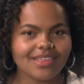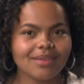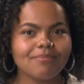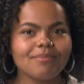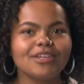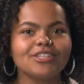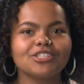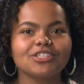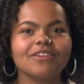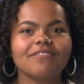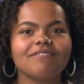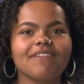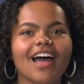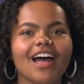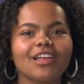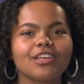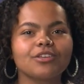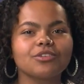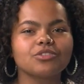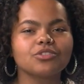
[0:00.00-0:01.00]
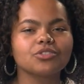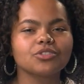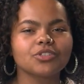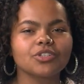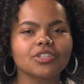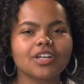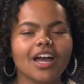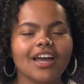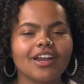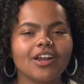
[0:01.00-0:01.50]
the mission and values, you're
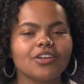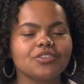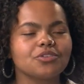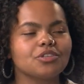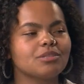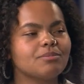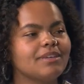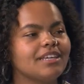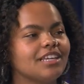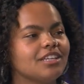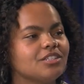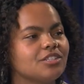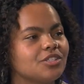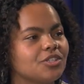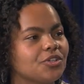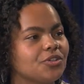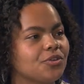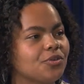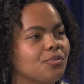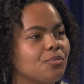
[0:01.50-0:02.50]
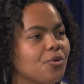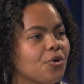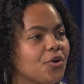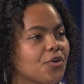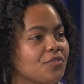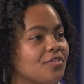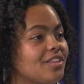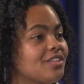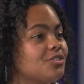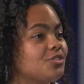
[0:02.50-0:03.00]
kind of also speaking to more
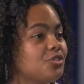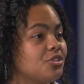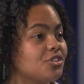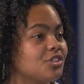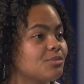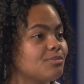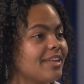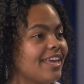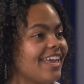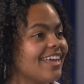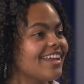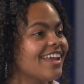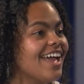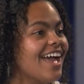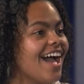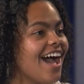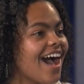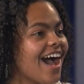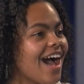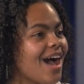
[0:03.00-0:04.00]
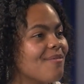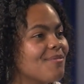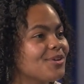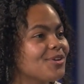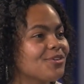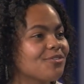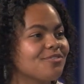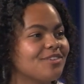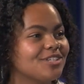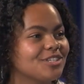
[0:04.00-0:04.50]
of the strategic plan and
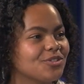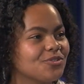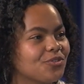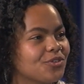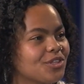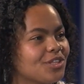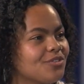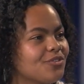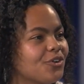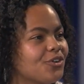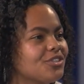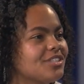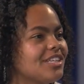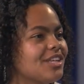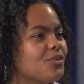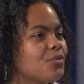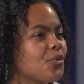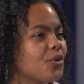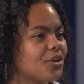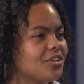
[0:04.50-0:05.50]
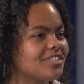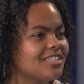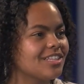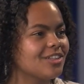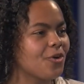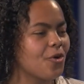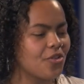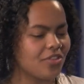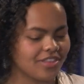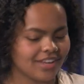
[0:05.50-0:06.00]
your vision for the university and where you see
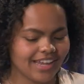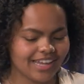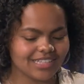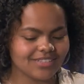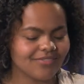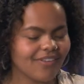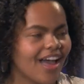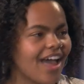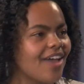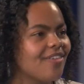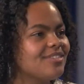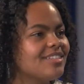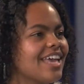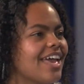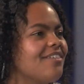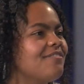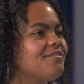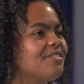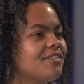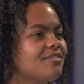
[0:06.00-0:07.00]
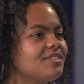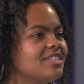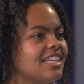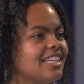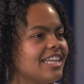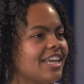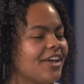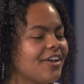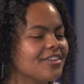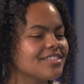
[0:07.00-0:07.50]
Loyola in the next 5, 10,
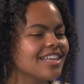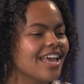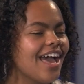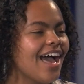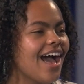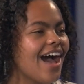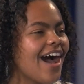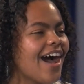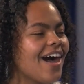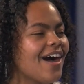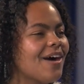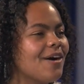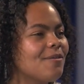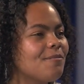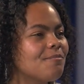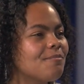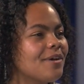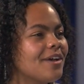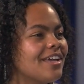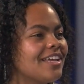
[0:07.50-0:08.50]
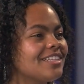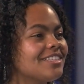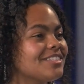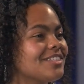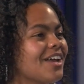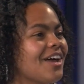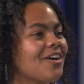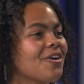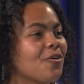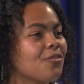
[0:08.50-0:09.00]
15 years. But it's
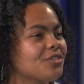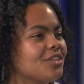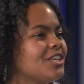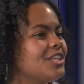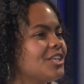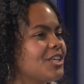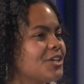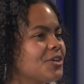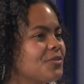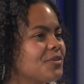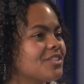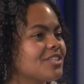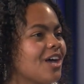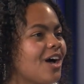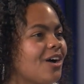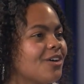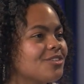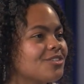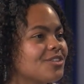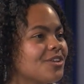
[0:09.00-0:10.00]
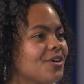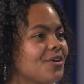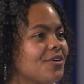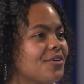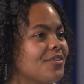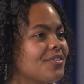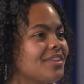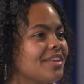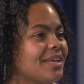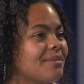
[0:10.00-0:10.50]
not only you, it's
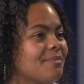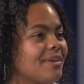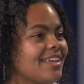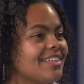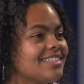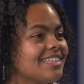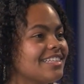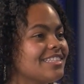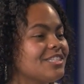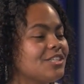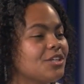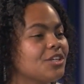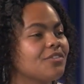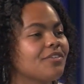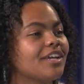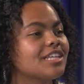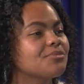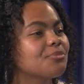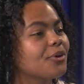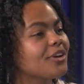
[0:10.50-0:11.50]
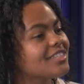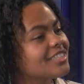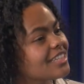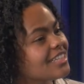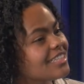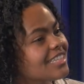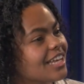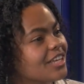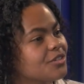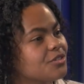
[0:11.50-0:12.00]
also the amazing senior vice
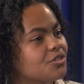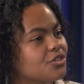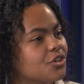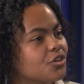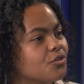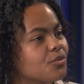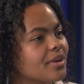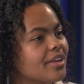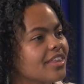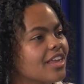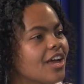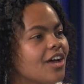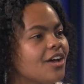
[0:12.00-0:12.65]
presidents that you serve with.